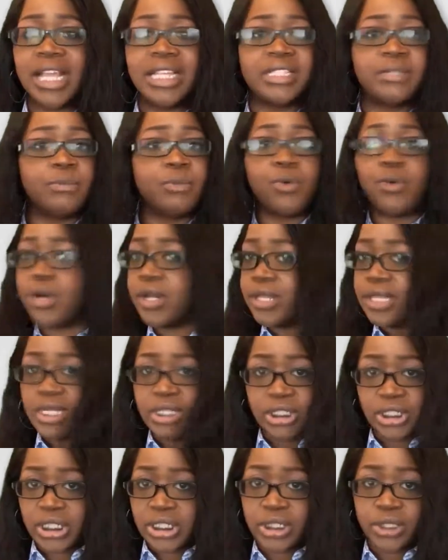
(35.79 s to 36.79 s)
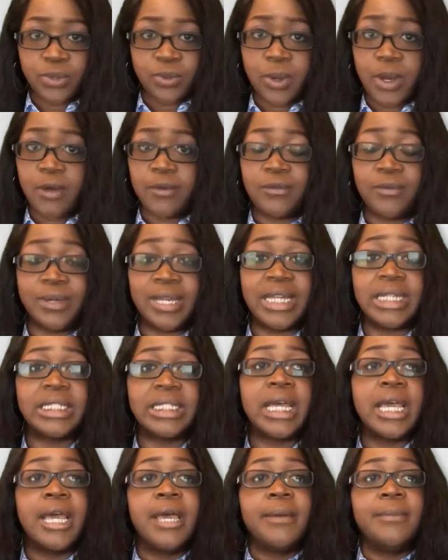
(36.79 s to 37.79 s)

It's more than just 12 weeks,